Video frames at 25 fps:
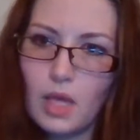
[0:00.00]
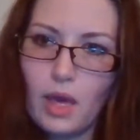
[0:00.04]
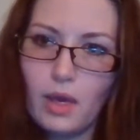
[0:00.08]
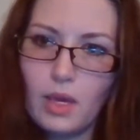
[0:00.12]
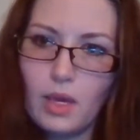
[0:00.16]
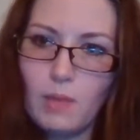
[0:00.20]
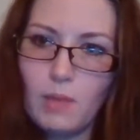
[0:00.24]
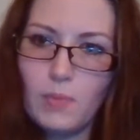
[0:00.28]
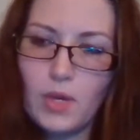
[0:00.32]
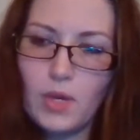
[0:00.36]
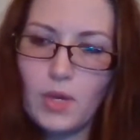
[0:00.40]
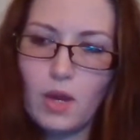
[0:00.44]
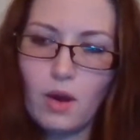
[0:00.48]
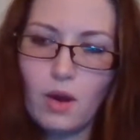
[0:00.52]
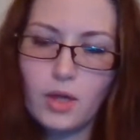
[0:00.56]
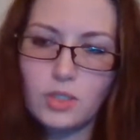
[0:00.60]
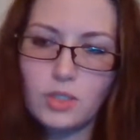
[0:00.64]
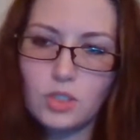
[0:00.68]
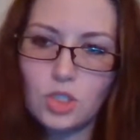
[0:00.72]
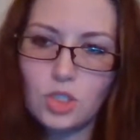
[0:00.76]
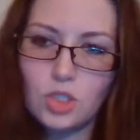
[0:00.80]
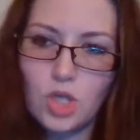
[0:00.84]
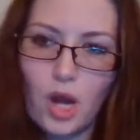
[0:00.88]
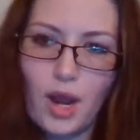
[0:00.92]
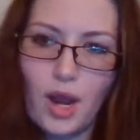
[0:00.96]
Yeah,
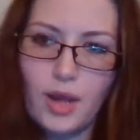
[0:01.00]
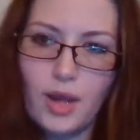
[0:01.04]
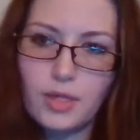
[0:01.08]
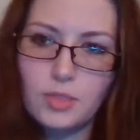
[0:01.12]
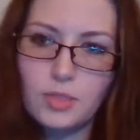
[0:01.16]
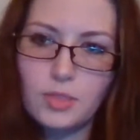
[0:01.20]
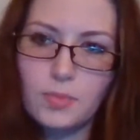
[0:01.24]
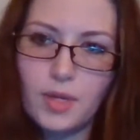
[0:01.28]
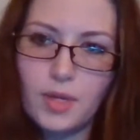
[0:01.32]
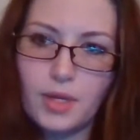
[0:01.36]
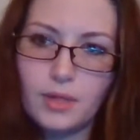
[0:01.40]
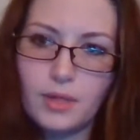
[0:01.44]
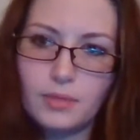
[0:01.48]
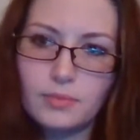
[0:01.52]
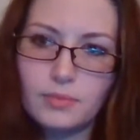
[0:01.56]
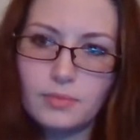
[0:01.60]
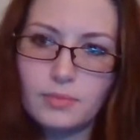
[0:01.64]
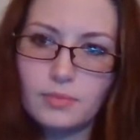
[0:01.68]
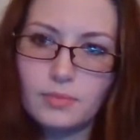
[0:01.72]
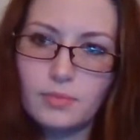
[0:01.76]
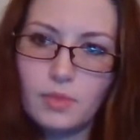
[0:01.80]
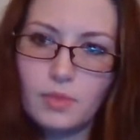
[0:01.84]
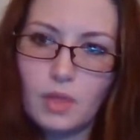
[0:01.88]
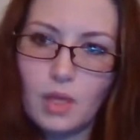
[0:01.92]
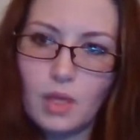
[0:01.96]
NPR is trash,
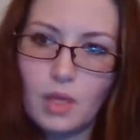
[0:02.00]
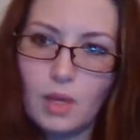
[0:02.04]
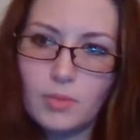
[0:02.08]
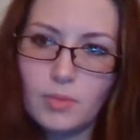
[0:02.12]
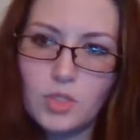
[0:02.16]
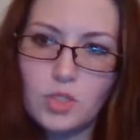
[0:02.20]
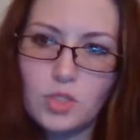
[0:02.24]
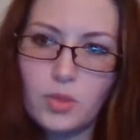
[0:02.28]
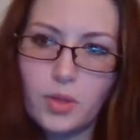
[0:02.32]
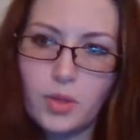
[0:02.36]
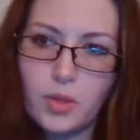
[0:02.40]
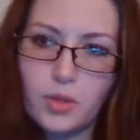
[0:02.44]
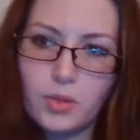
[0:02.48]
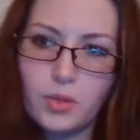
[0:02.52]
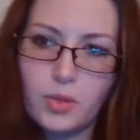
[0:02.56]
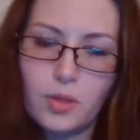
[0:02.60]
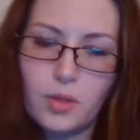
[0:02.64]
man. I'm just